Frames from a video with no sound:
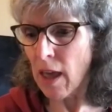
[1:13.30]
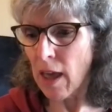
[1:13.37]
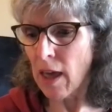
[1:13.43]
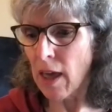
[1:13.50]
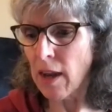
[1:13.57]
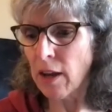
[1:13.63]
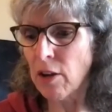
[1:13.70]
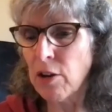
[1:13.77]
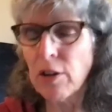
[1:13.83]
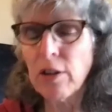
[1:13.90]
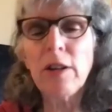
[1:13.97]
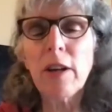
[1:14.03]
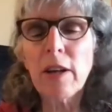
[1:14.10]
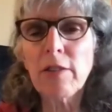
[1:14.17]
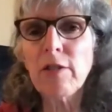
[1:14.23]
And I
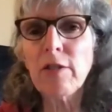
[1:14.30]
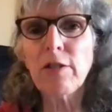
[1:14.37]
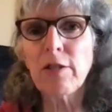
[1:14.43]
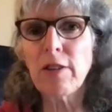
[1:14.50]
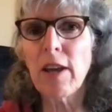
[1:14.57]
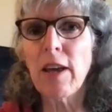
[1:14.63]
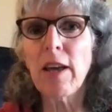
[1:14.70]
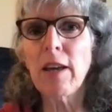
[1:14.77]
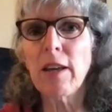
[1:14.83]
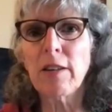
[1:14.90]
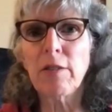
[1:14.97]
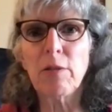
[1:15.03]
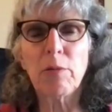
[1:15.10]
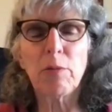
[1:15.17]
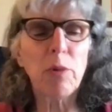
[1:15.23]
couldn't
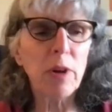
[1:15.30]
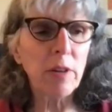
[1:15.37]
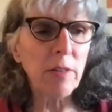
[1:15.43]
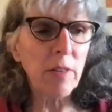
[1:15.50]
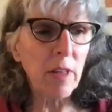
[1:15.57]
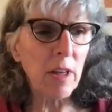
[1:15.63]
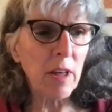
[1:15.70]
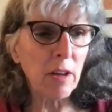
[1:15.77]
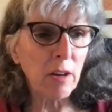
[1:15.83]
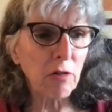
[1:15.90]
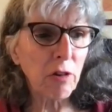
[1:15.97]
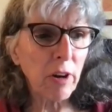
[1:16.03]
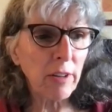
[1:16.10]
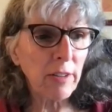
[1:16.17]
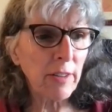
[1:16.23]
understand when the
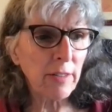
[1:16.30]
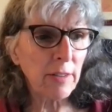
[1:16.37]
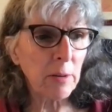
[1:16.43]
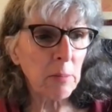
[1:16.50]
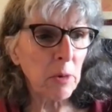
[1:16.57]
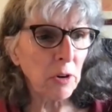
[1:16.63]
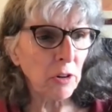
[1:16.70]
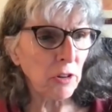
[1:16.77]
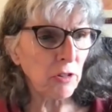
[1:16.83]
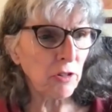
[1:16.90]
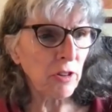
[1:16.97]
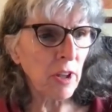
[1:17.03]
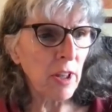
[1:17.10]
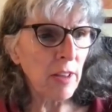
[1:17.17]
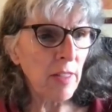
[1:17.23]
crisis
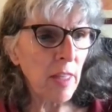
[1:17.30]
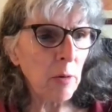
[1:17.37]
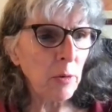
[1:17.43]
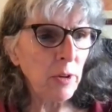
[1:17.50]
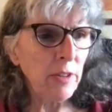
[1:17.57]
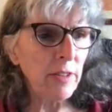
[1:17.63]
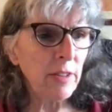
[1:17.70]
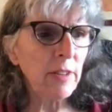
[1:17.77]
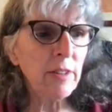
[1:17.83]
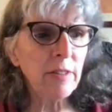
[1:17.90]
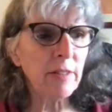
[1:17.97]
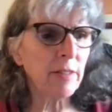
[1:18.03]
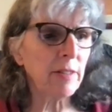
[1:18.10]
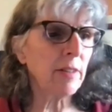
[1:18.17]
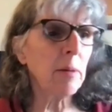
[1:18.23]
emerged that we
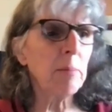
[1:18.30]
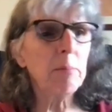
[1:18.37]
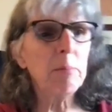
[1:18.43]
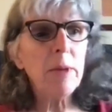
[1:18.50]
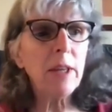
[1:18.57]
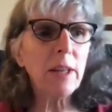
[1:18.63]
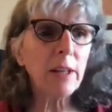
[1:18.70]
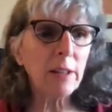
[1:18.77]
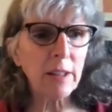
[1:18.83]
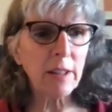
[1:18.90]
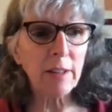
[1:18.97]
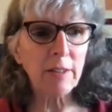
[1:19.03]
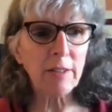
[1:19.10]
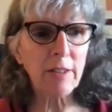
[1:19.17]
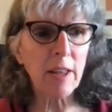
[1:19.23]
didn't
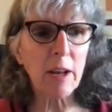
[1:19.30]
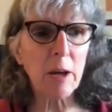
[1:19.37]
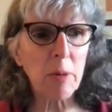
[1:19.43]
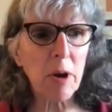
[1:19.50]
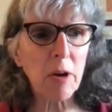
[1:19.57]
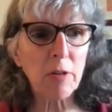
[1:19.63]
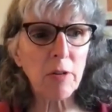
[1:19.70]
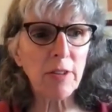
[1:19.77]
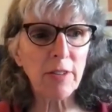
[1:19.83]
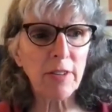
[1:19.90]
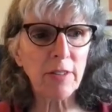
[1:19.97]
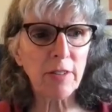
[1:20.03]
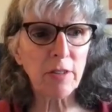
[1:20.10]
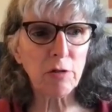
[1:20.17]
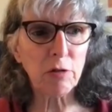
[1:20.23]
immediately set up
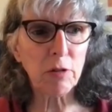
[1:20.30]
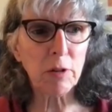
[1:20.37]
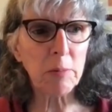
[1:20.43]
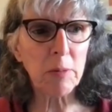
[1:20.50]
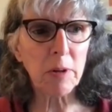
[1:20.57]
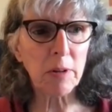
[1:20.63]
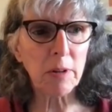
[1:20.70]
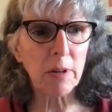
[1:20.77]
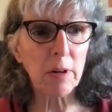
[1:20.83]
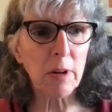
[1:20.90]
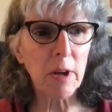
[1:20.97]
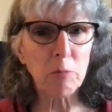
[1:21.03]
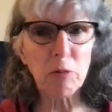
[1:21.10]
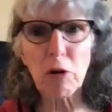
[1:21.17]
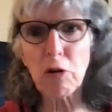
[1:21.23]
heroin-assisted treatment
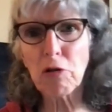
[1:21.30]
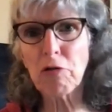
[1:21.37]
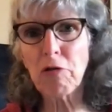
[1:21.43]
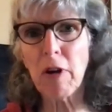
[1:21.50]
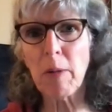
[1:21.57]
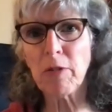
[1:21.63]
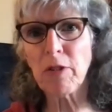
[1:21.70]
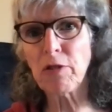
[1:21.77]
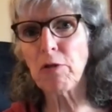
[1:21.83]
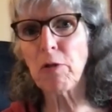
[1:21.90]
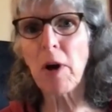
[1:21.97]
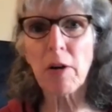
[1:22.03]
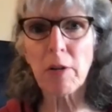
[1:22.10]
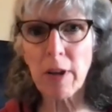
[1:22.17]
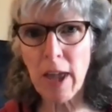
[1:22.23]
programs
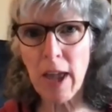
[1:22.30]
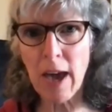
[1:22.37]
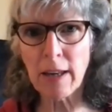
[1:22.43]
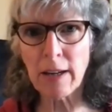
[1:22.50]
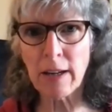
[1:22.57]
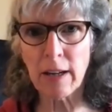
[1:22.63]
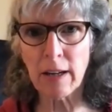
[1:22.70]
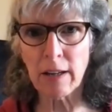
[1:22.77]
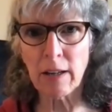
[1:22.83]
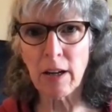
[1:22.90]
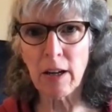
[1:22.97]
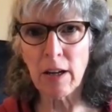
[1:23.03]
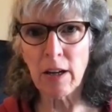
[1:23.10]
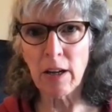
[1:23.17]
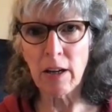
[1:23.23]
throughout Canada
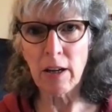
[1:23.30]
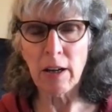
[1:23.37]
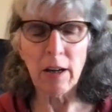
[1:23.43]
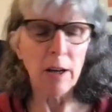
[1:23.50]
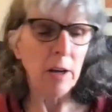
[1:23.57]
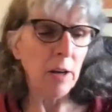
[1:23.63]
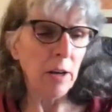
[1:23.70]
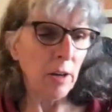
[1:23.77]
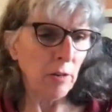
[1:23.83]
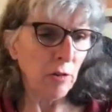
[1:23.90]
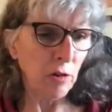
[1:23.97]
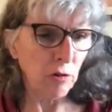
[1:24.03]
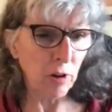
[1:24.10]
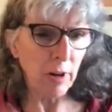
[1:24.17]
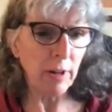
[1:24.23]

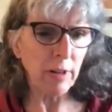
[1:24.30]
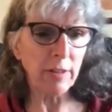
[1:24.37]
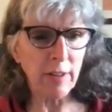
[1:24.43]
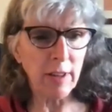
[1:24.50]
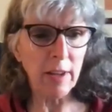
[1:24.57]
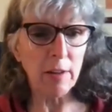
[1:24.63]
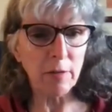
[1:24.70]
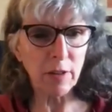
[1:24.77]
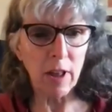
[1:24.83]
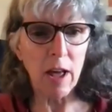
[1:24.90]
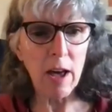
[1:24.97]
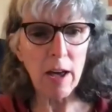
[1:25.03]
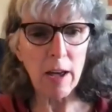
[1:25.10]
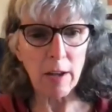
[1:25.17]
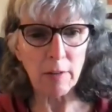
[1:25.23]
to try to save
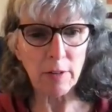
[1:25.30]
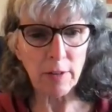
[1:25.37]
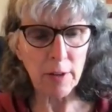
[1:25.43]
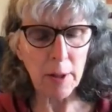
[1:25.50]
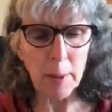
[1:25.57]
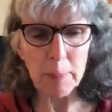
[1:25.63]
lives.